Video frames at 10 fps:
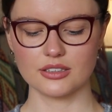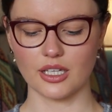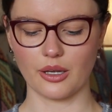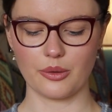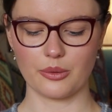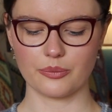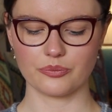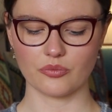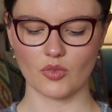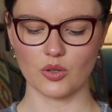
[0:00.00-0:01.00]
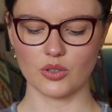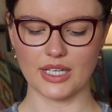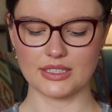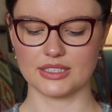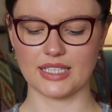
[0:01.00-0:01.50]
So all
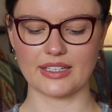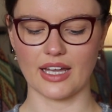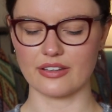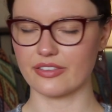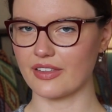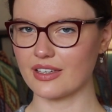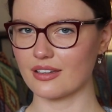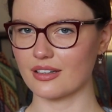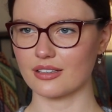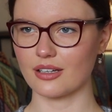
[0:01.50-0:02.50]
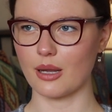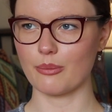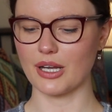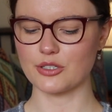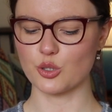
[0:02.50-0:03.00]
that to say that I think I
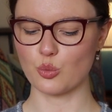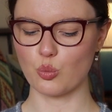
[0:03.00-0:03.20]
might do